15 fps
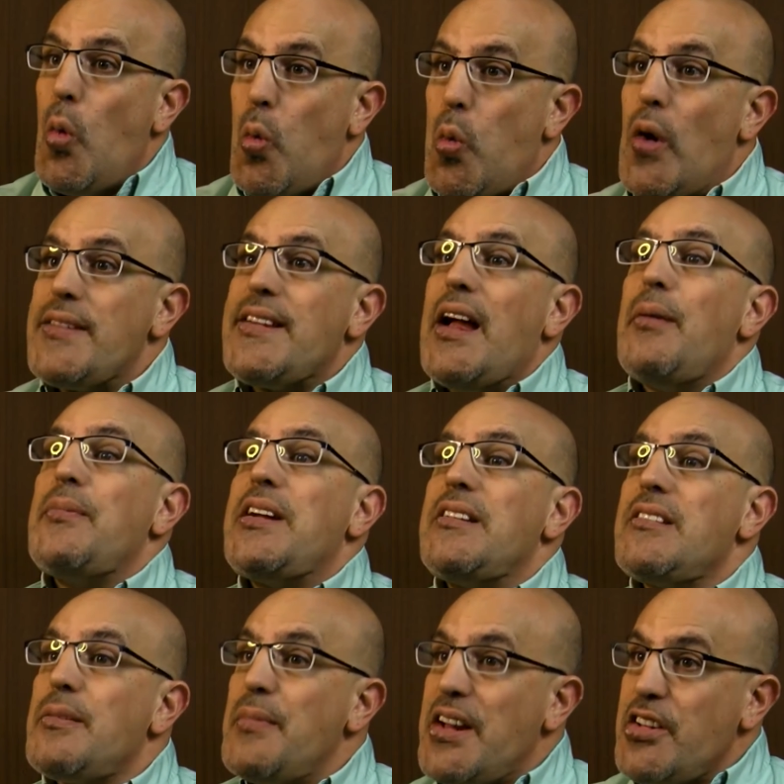what that
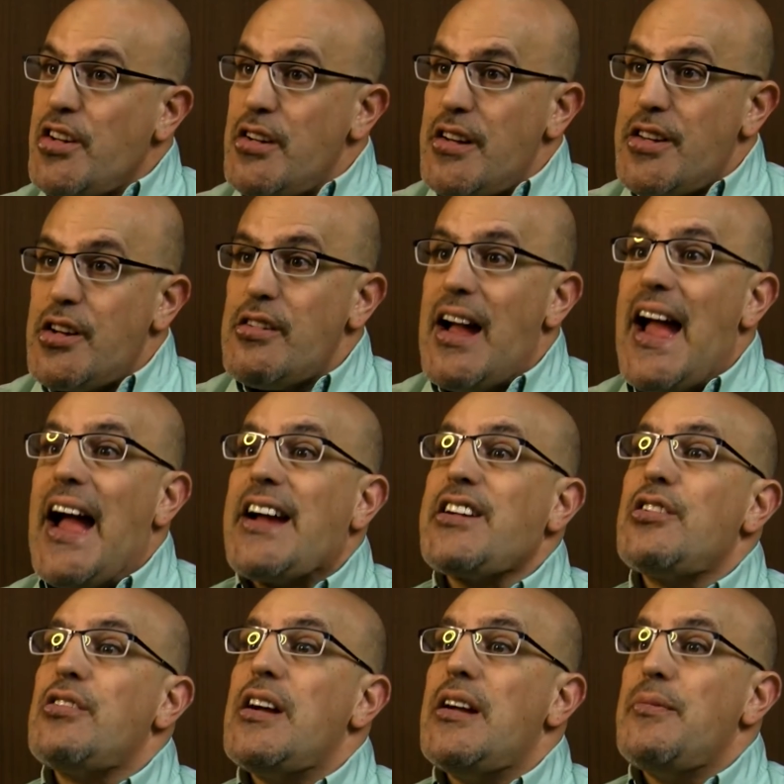means to make sure that they're
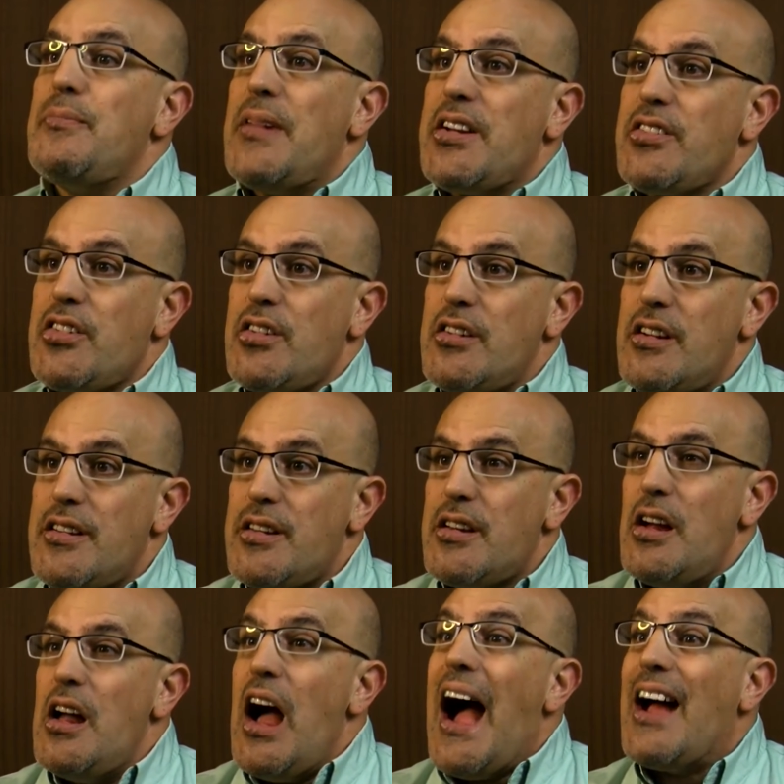accurate, make sure that
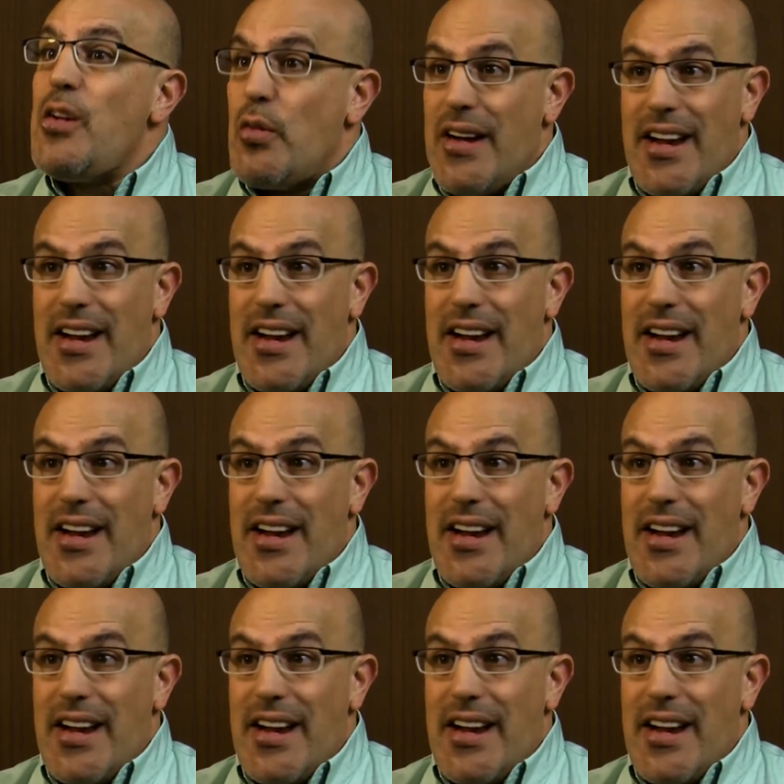I don't